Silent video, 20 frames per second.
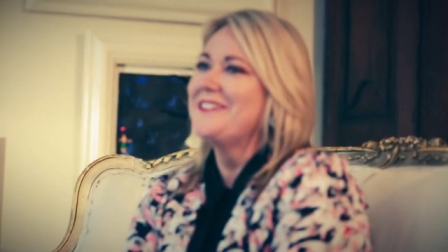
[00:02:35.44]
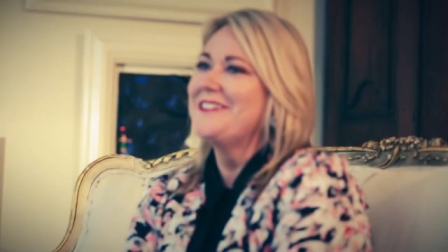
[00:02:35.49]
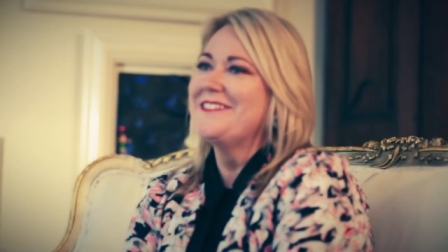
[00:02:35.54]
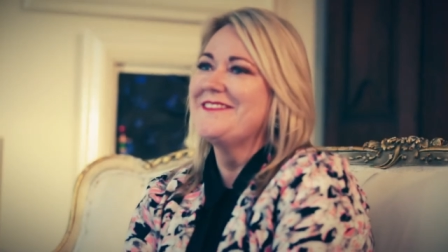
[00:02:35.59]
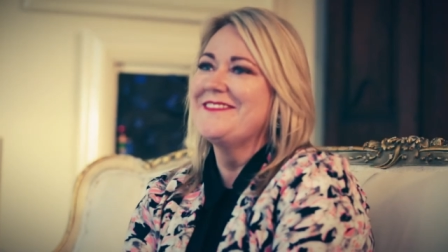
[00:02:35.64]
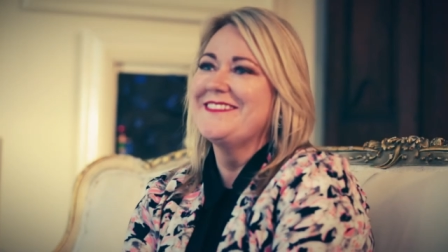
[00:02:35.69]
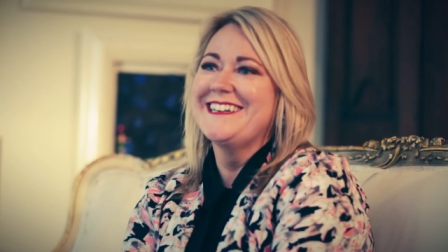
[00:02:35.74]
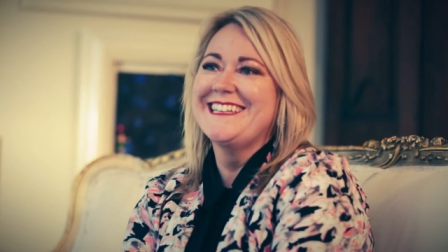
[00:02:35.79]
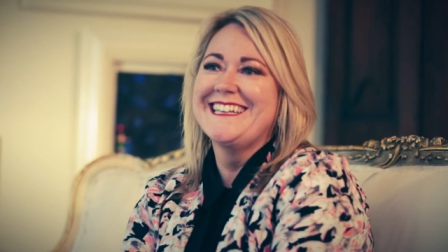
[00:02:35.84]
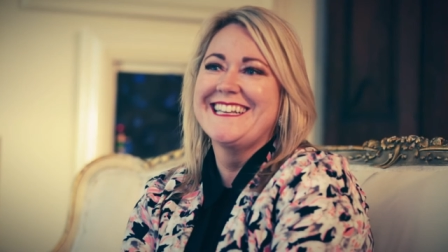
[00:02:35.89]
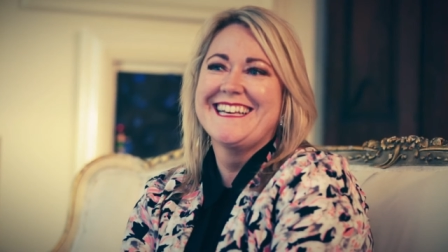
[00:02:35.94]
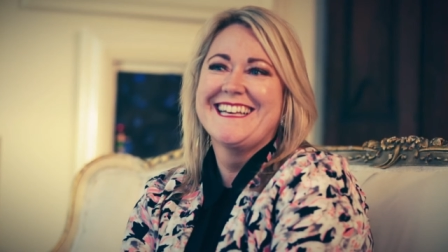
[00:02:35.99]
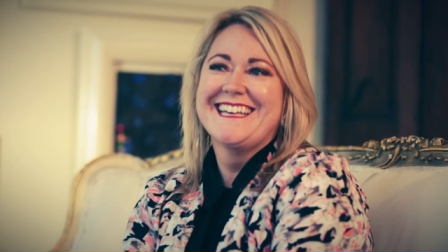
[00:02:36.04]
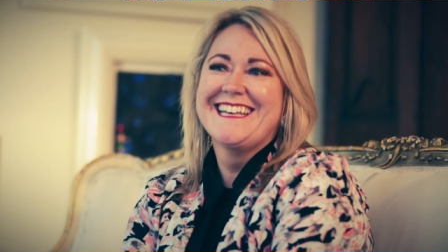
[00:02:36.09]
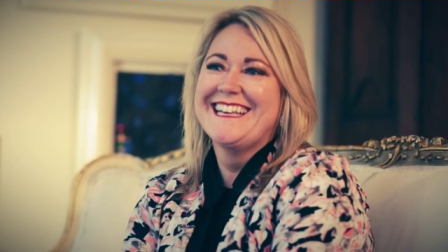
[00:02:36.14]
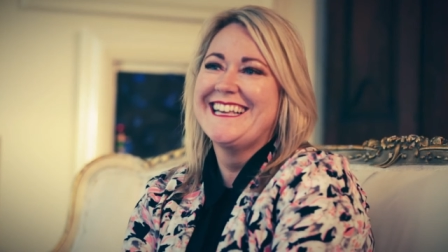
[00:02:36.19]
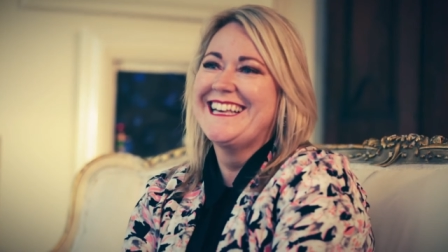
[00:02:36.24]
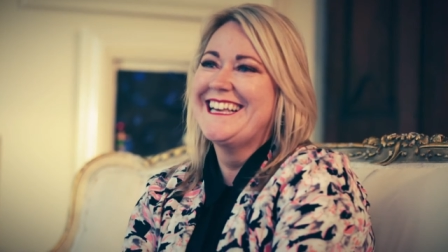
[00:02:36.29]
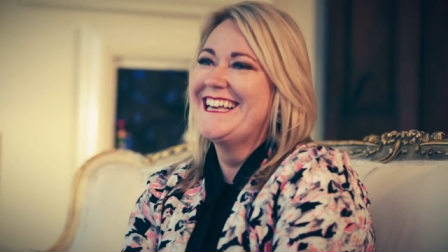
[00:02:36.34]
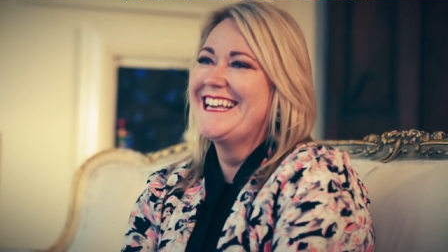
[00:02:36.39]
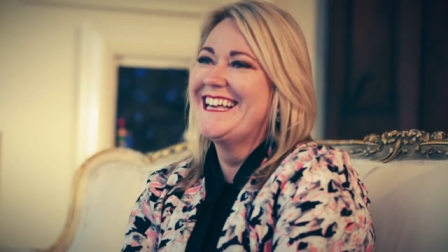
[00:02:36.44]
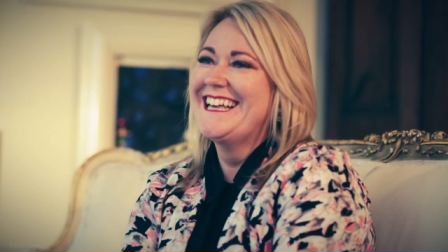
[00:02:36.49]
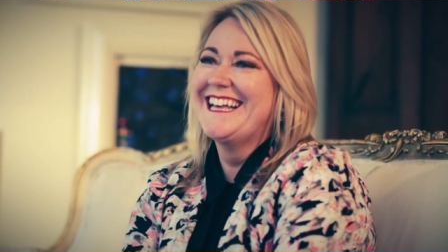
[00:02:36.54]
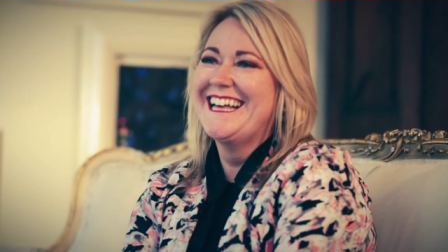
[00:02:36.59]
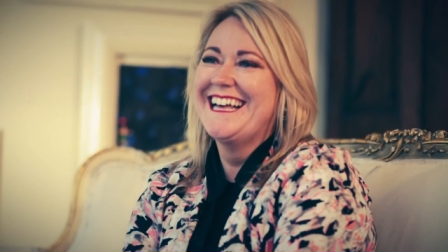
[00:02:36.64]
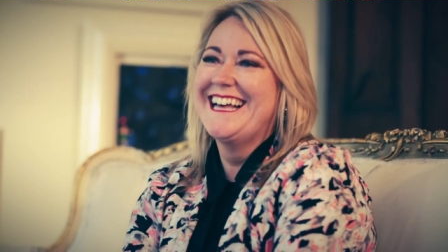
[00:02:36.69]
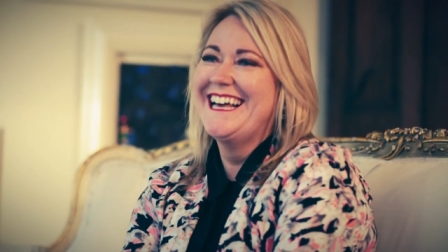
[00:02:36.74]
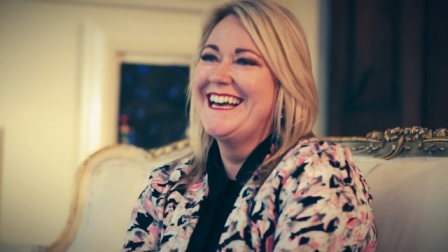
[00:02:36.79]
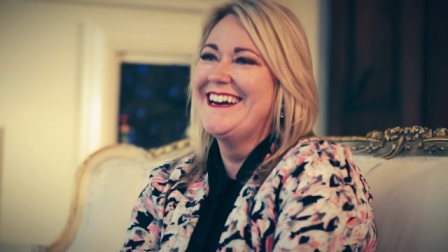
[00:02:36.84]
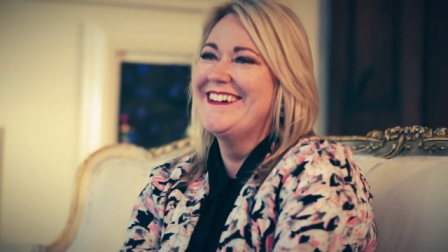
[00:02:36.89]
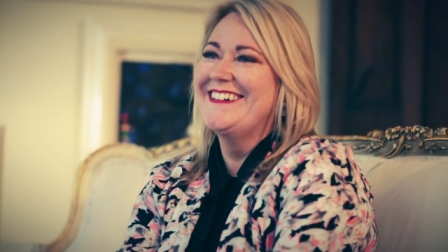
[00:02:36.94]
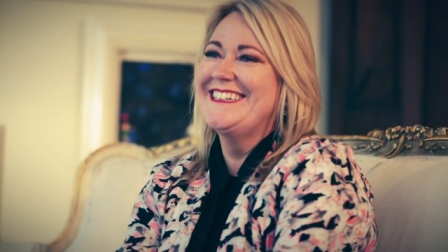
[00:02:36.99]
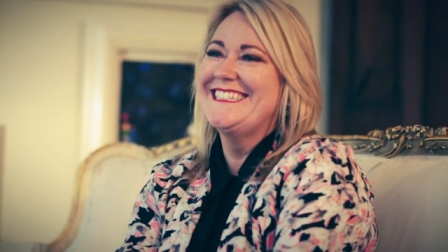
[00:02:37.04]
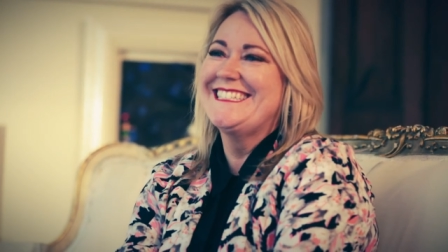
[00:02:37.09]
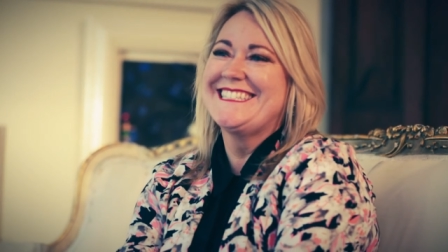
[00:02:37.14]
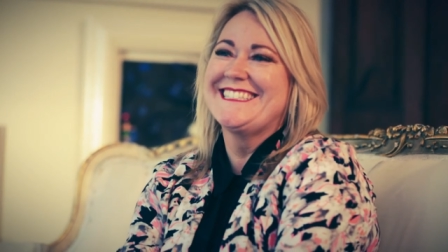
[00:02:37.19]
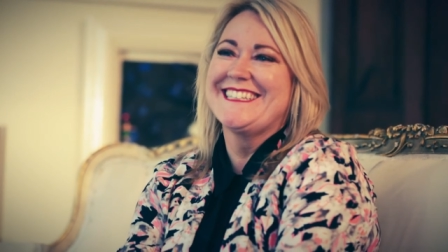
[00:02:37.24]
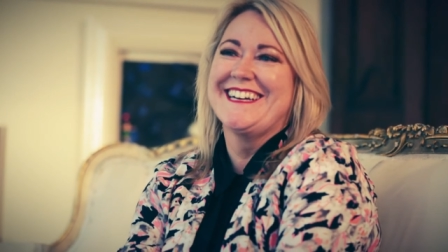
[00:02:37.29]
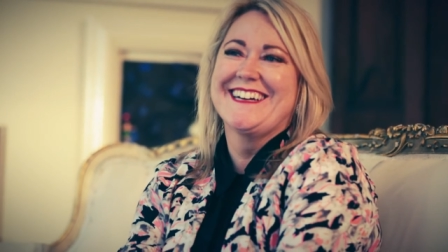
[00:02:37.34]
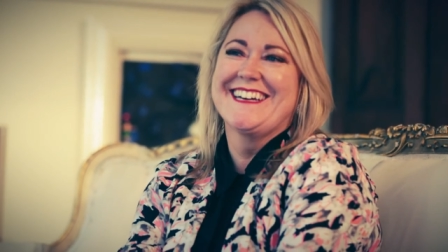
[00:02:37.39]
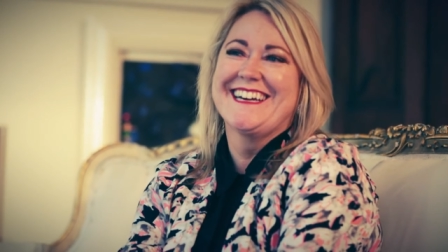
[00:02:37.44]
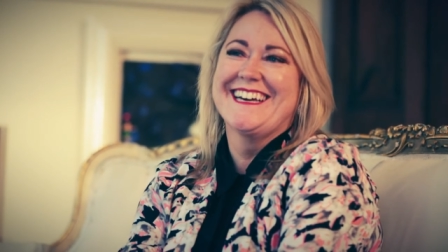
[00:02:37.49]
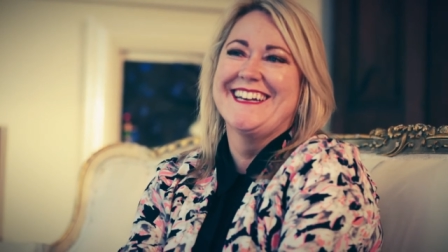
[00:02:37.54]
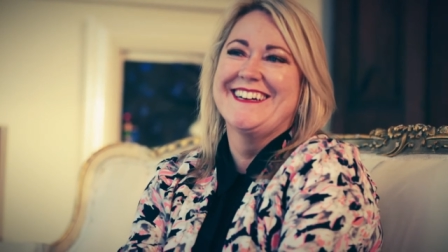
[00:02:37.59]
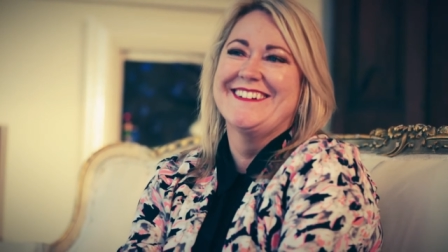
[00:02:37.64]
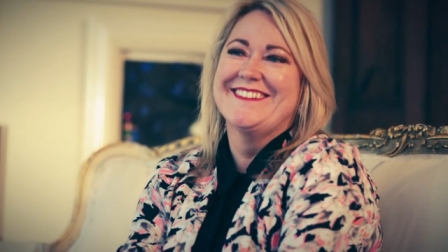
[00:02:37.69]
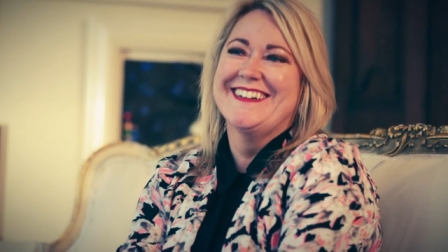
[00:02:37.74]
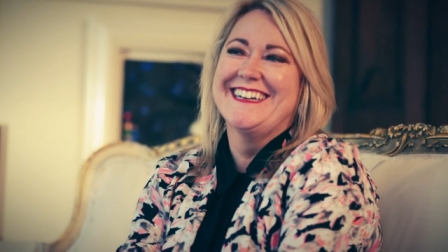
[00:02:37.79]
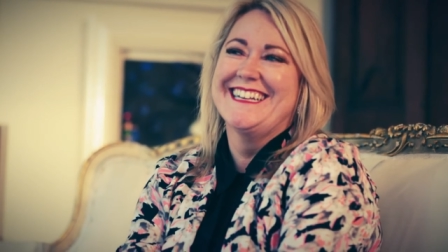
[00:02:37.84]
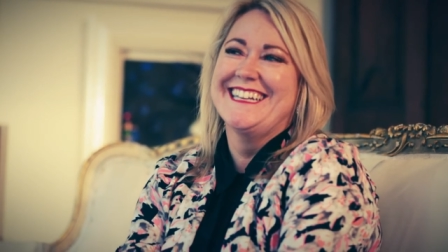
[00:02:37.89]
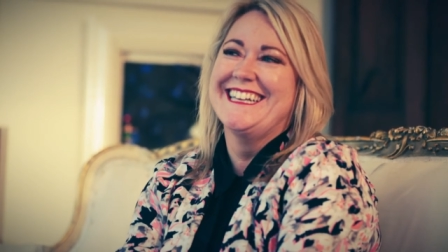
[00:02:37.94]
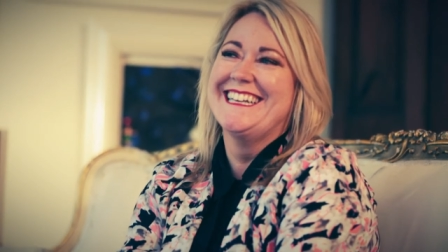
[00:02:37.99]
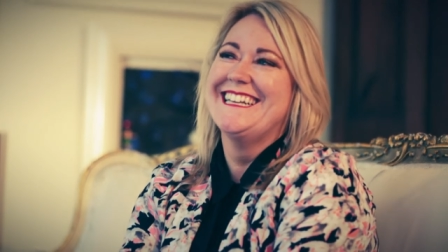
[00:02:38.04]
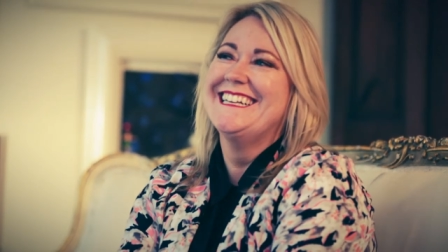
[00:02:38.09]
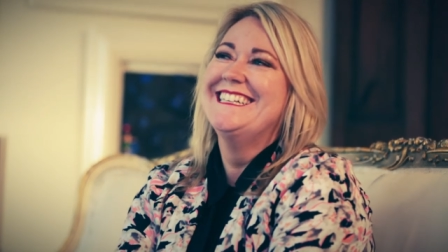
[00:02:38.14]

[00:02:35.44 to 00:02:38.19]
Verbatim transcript: going to win. We're so going to